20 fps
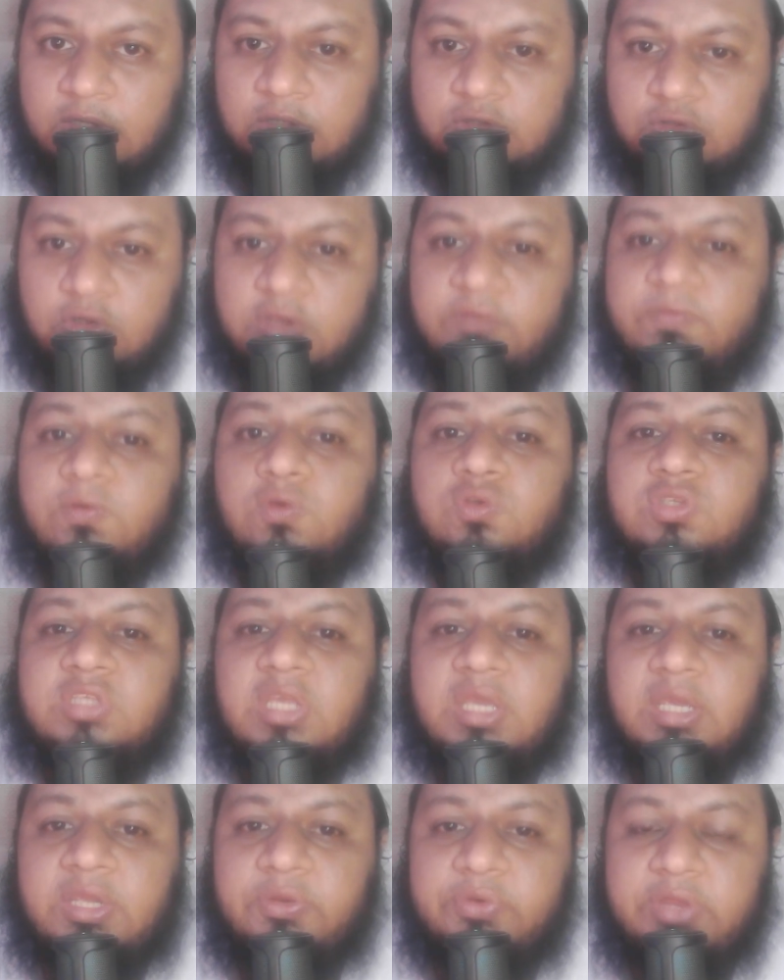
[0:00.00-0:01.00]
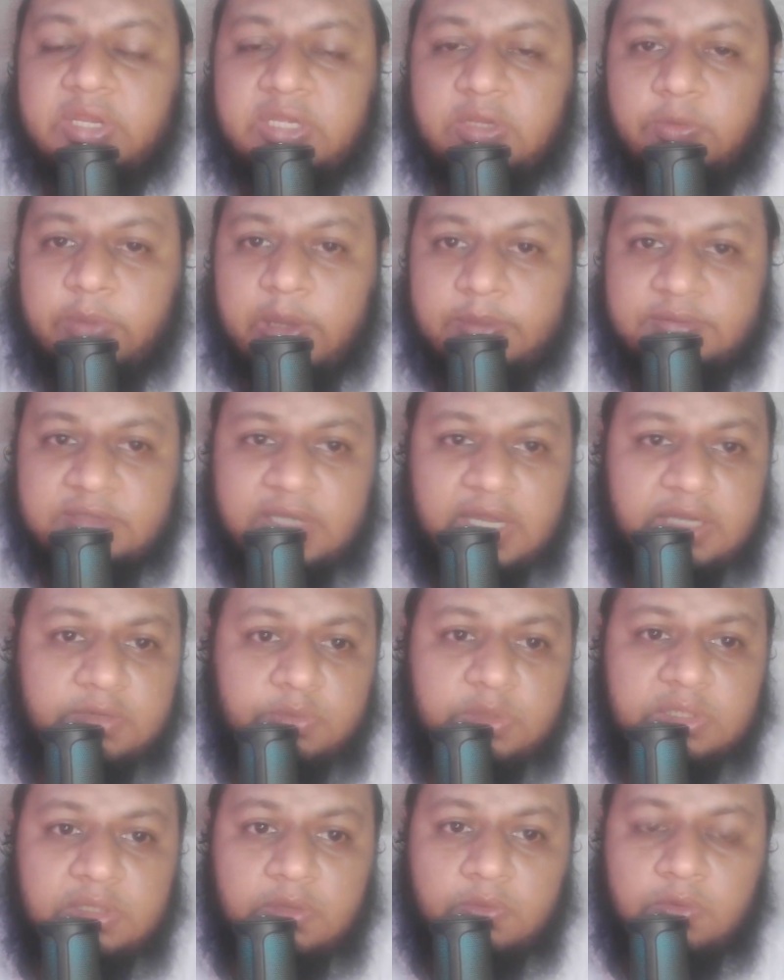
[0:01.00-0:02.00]
So if you create a website
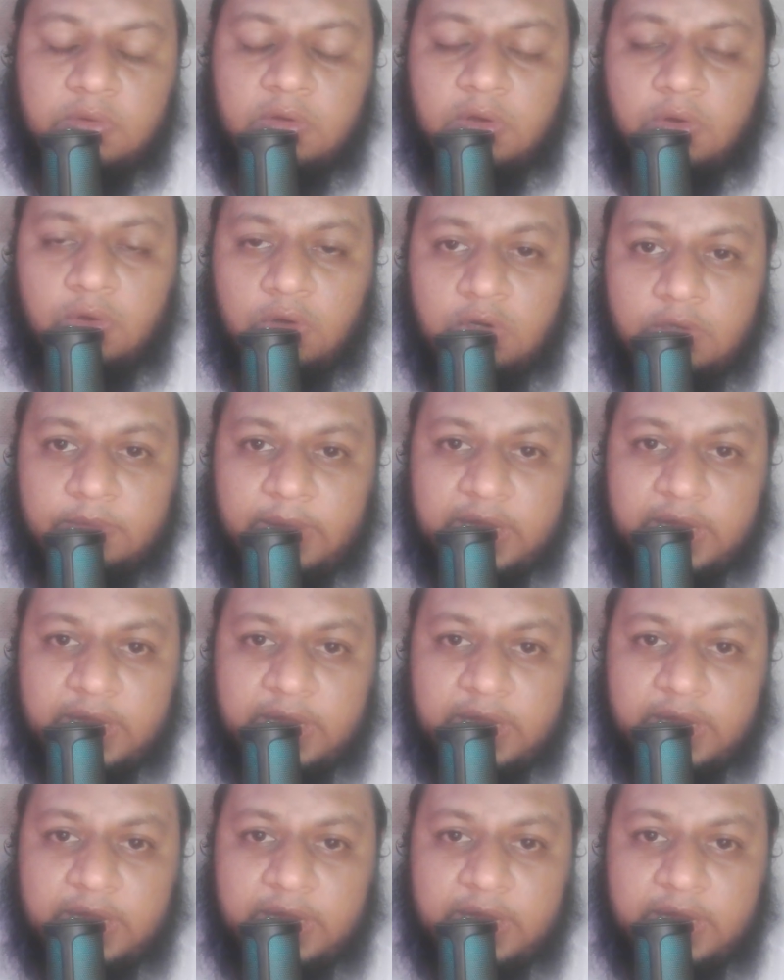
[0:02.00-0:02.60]
with on